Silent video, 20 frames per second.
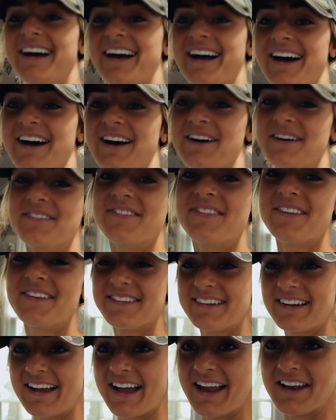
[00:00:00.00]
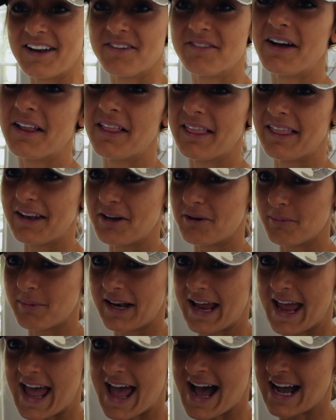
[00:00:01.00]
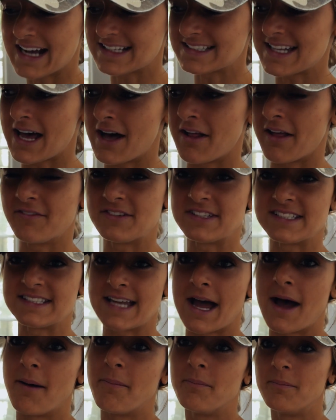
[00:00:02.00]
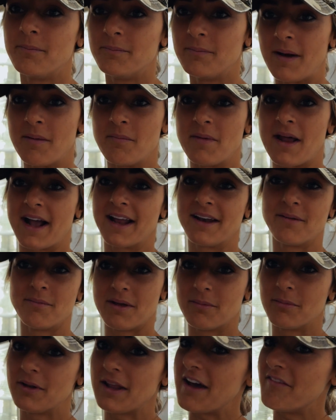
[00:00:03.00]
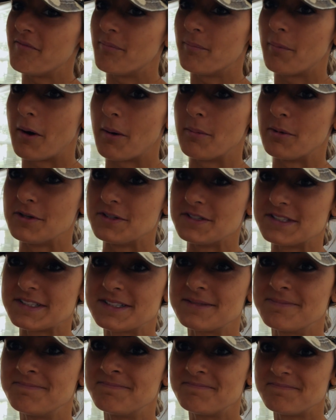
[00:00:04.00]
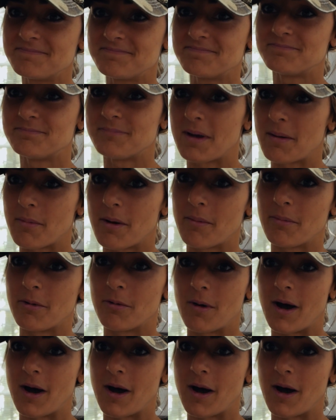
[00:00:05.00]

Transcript: um, those are kind of a little bit of hacks. I'll have to stop. I'm not going to be able to have bubbles, my bubble